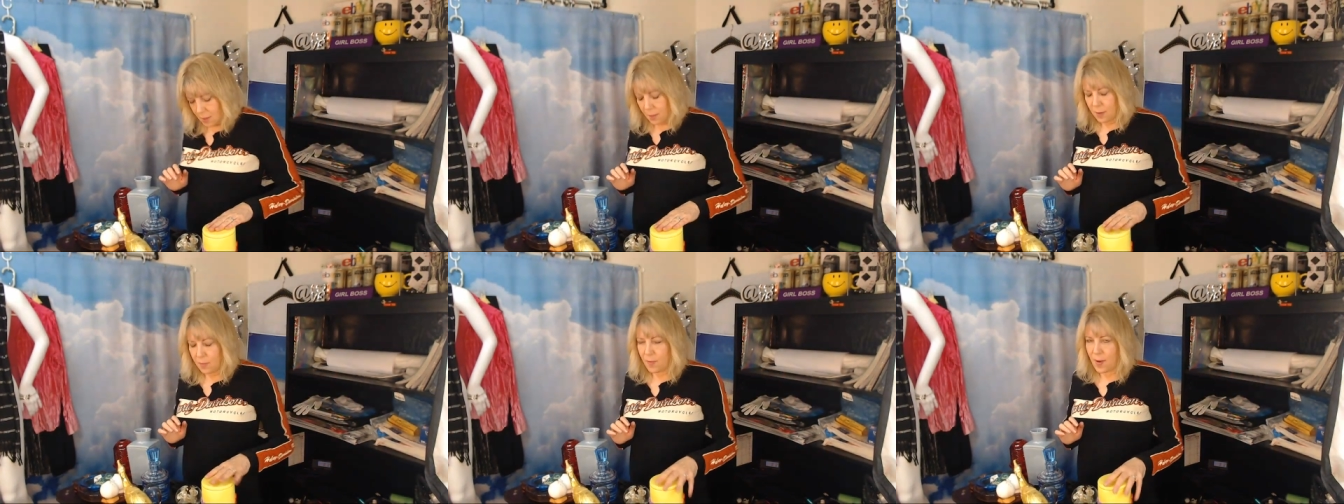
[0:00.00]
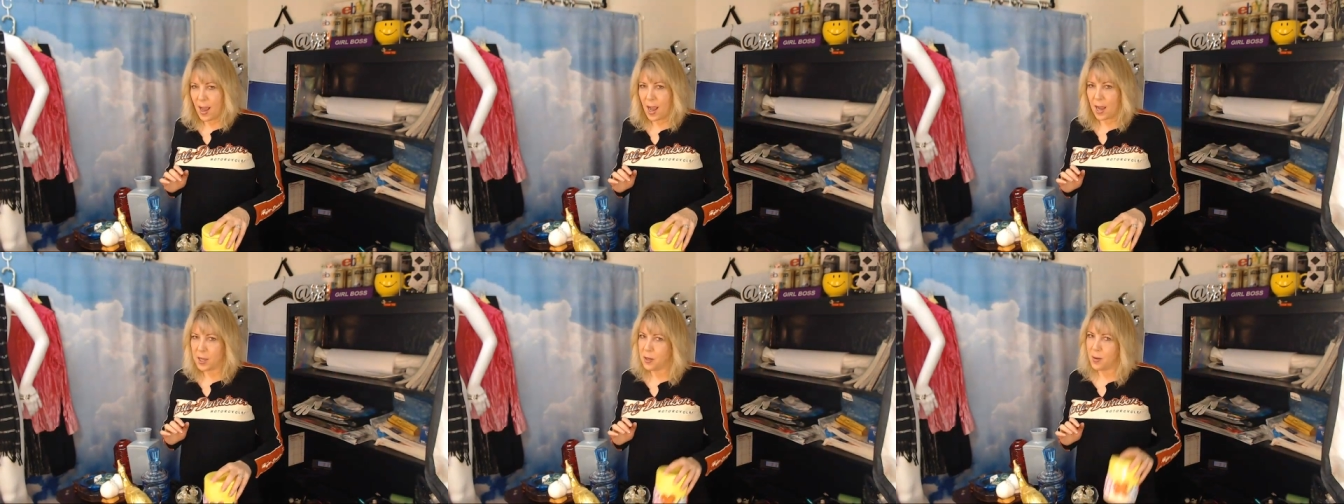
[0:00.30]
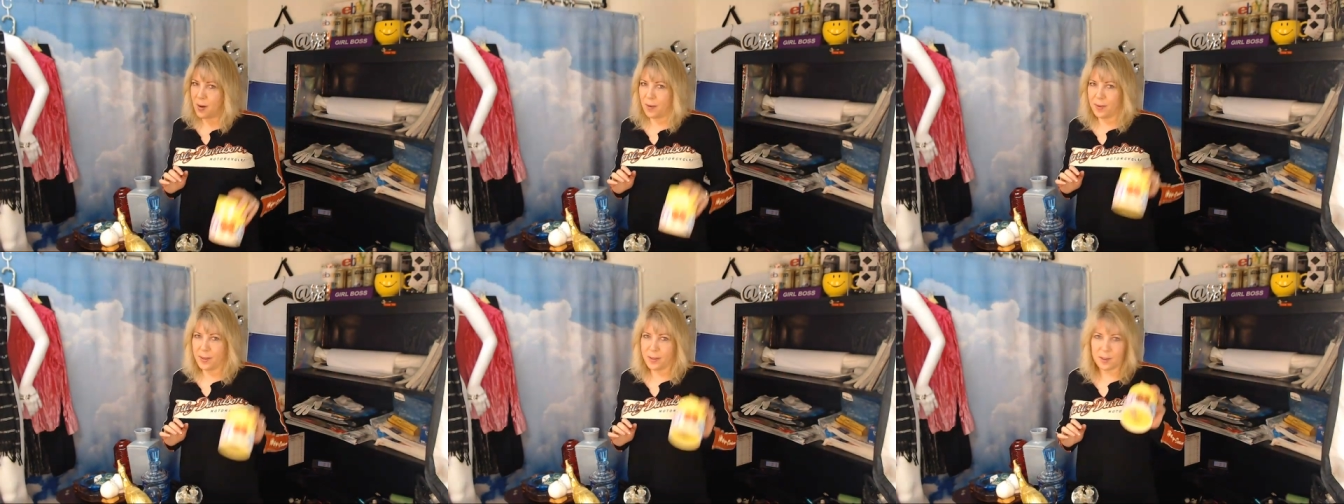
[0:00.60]
the
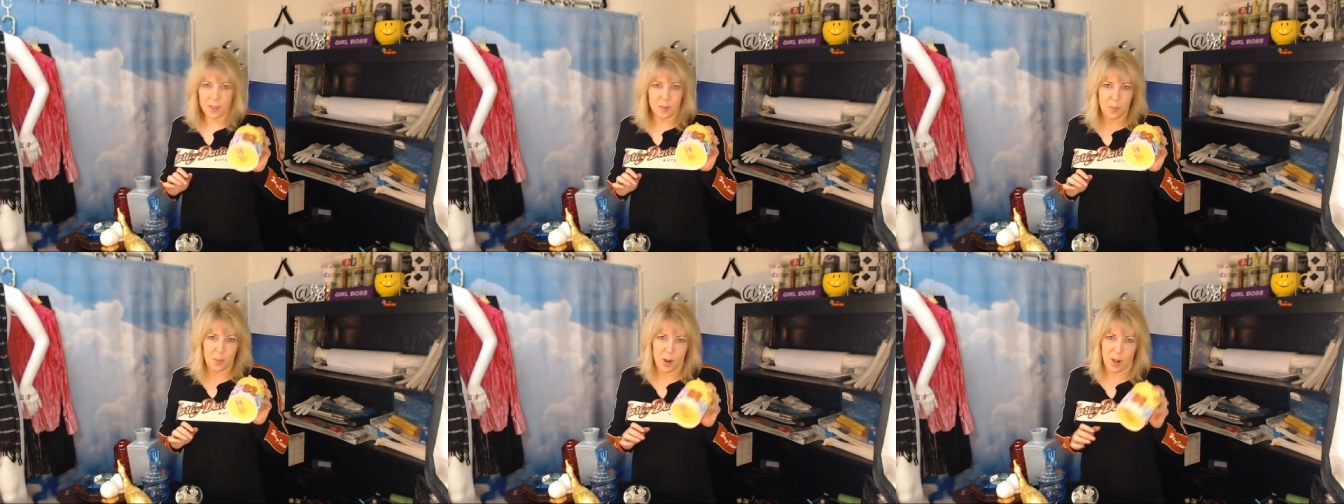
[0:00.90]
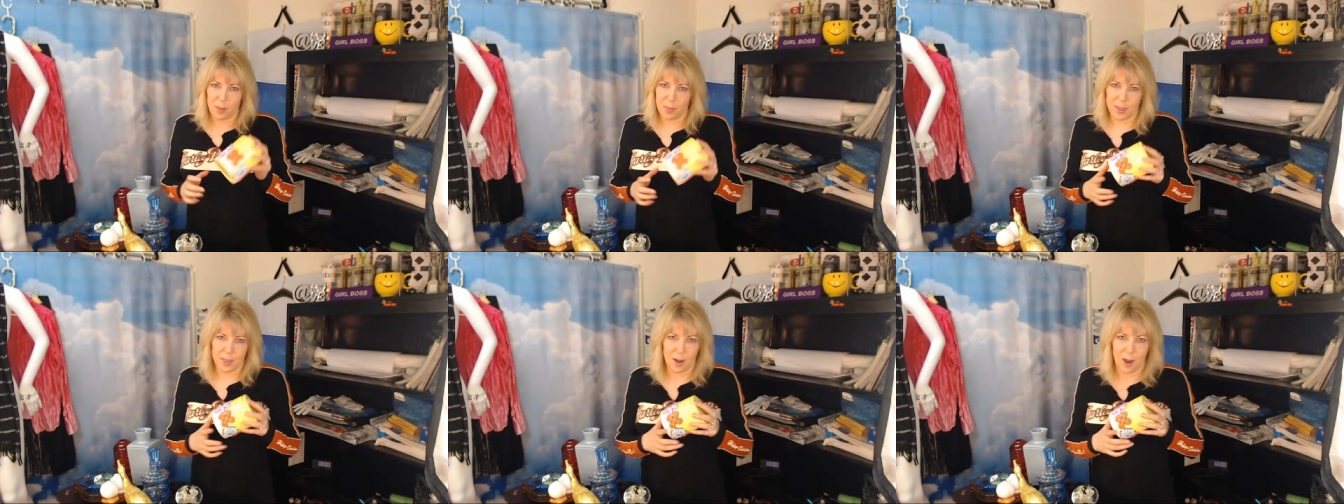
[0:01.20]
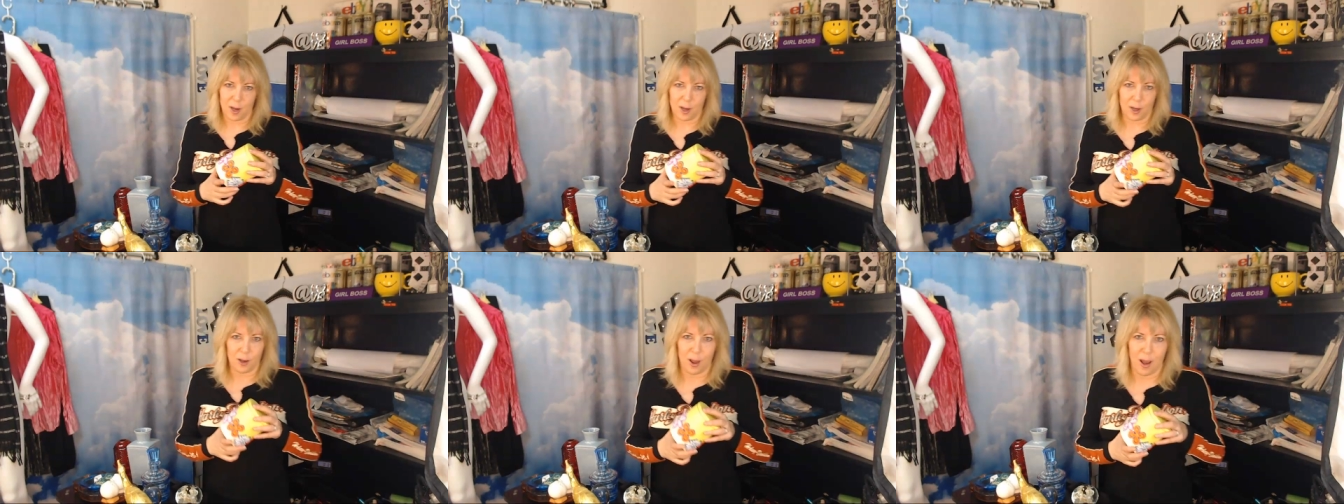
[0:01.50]
value on this is probably
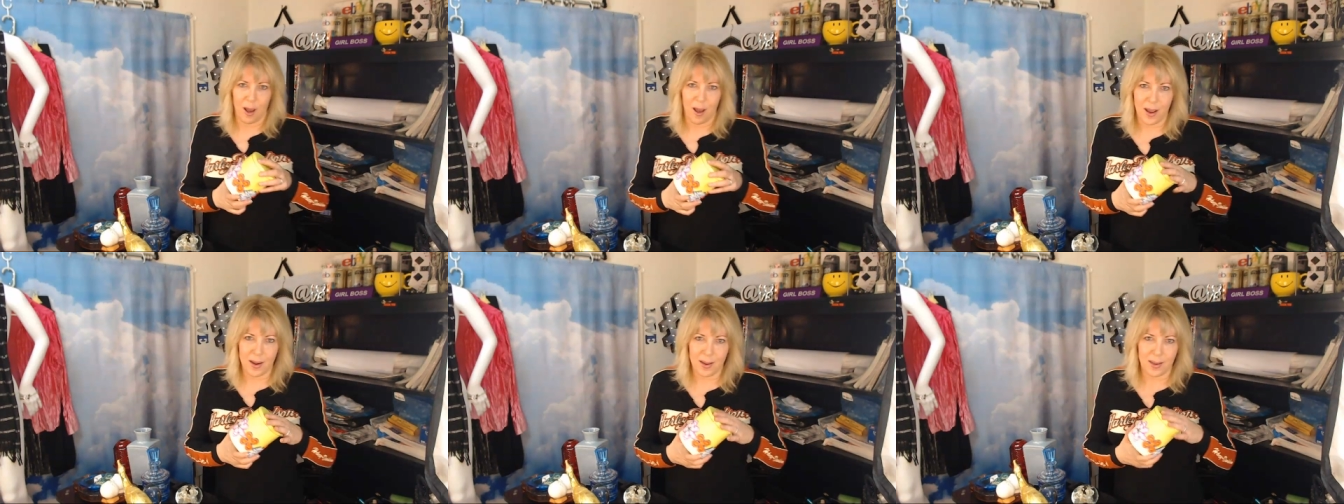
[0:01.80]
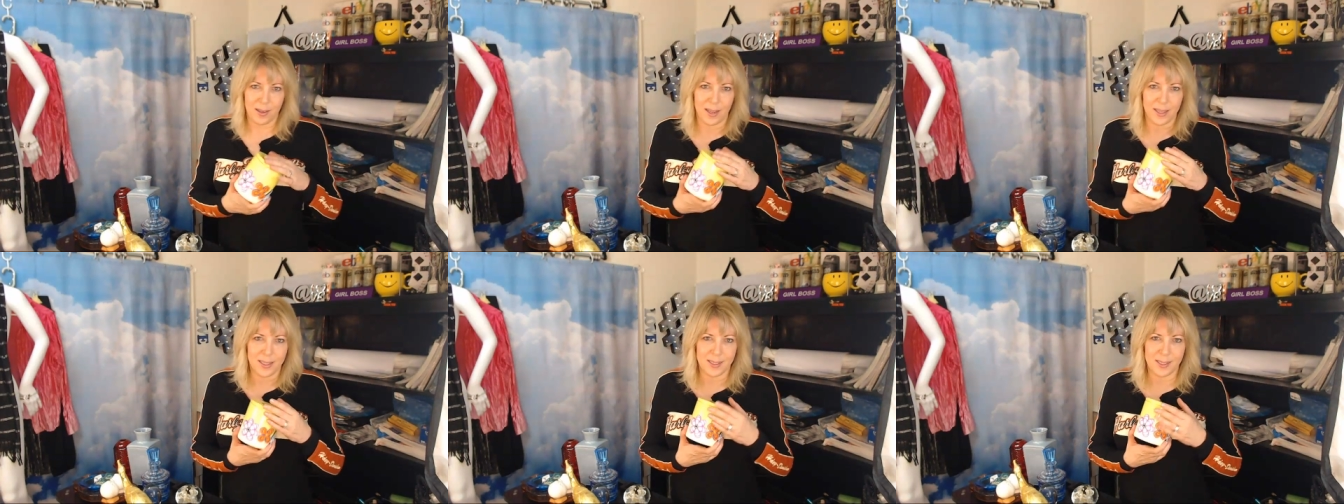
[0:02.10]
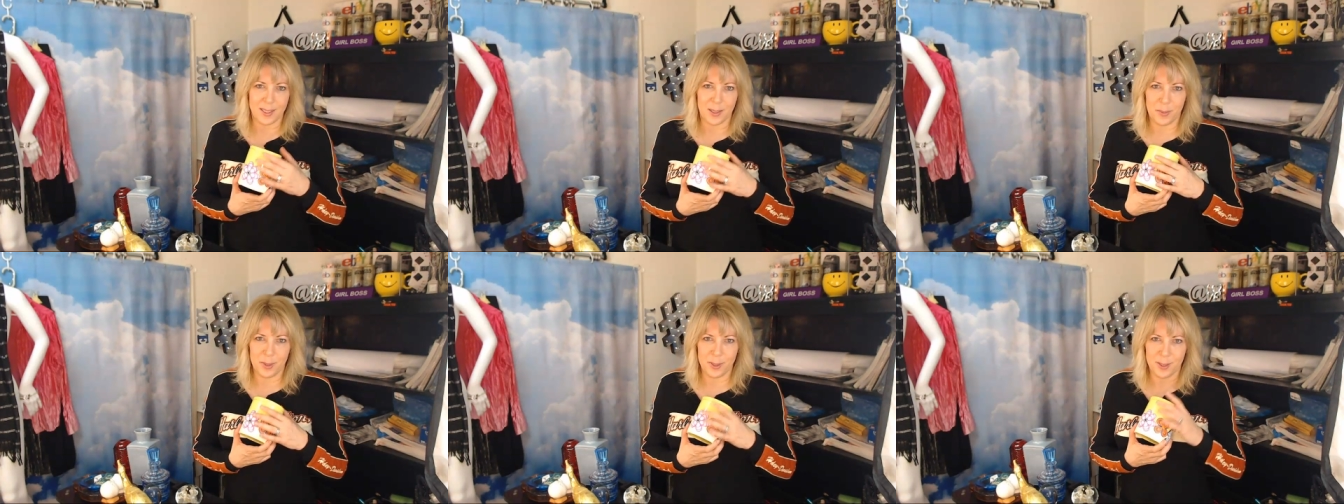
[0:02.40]
not a lot, unless
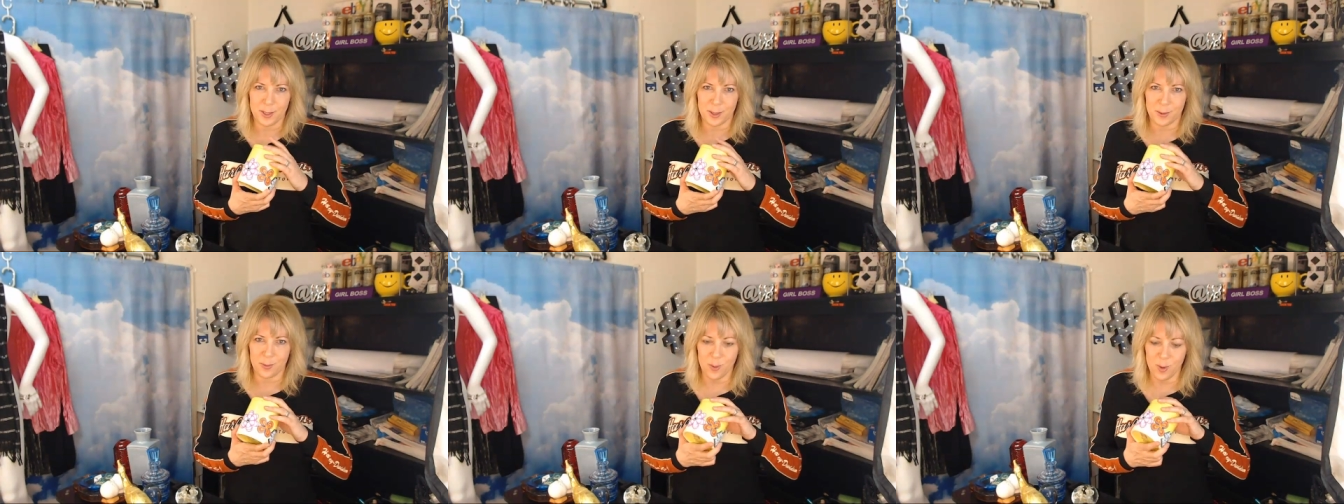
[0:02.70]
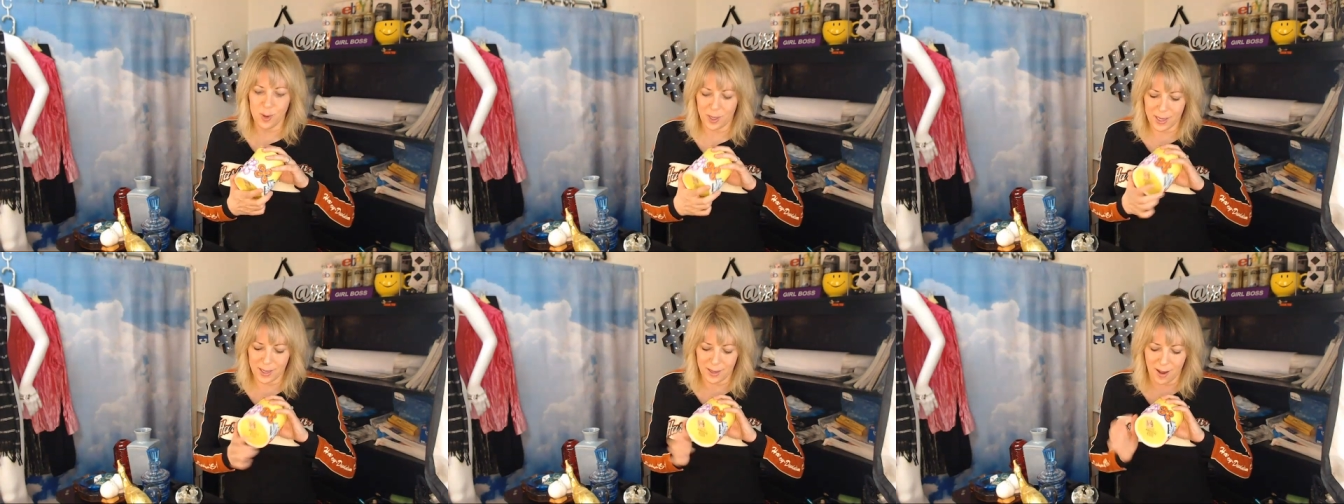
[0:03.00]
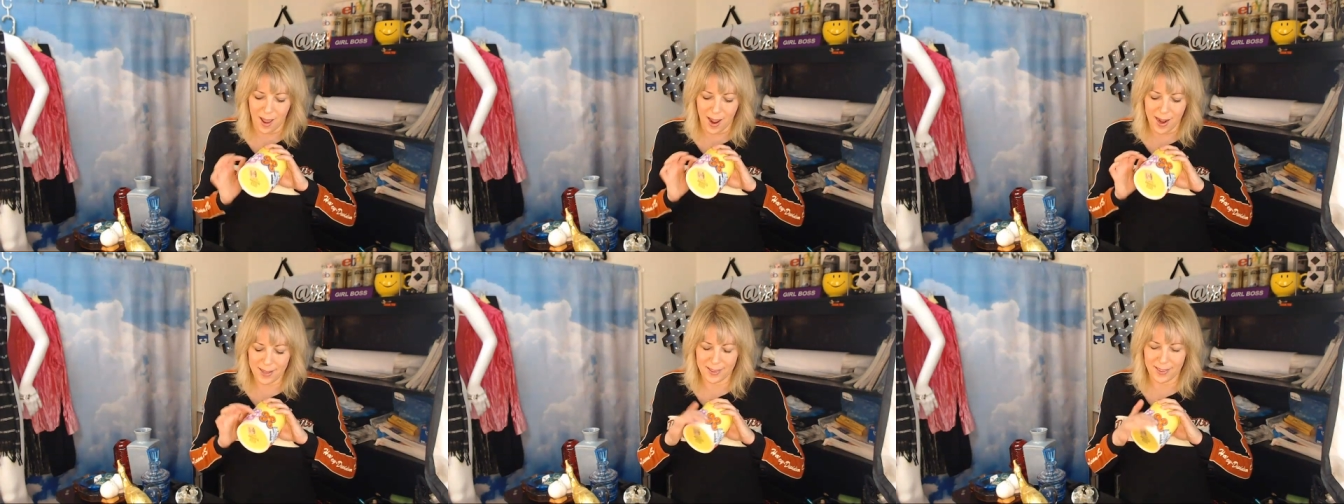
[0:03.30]
someone just really
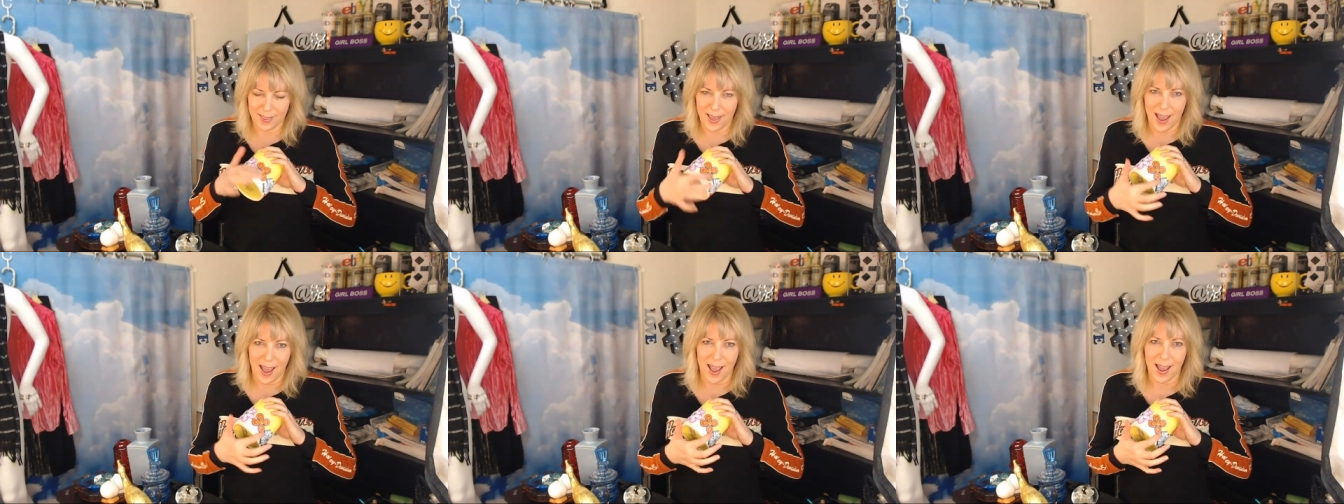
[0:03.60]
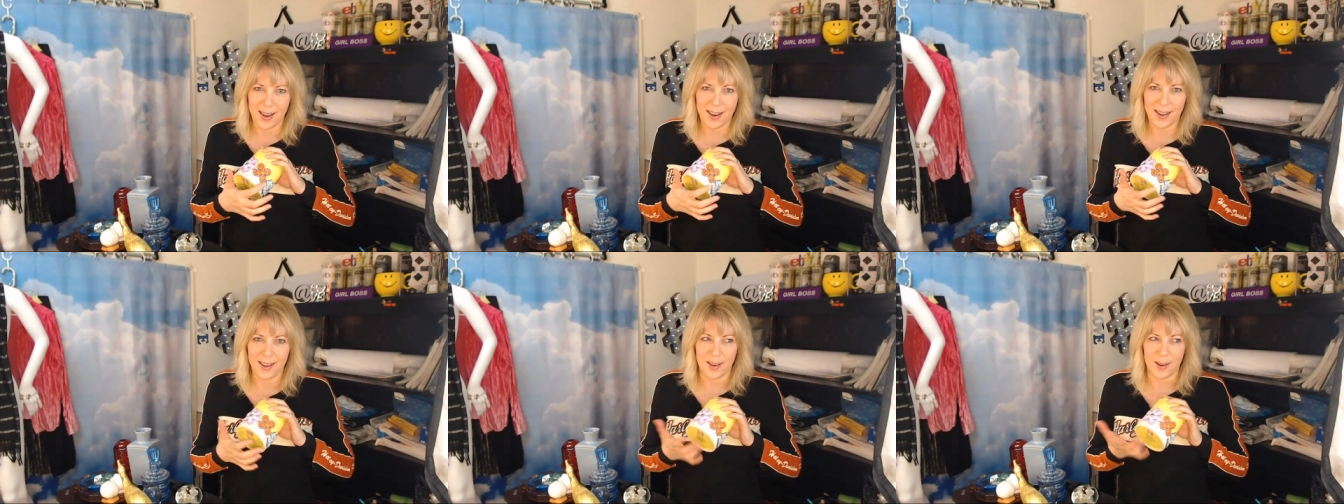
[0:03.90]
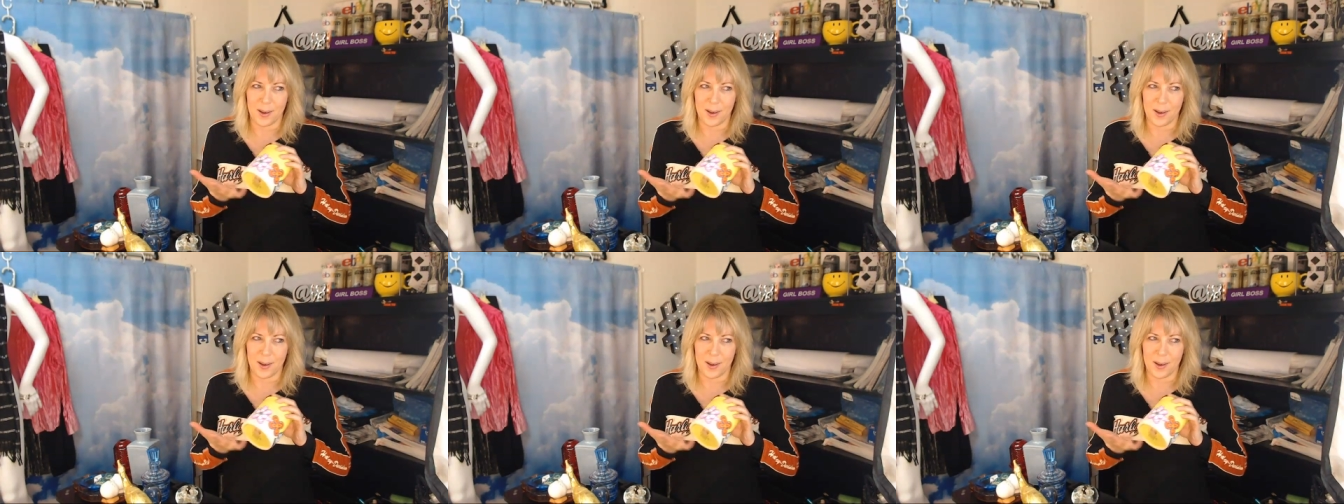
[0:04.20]
liked that.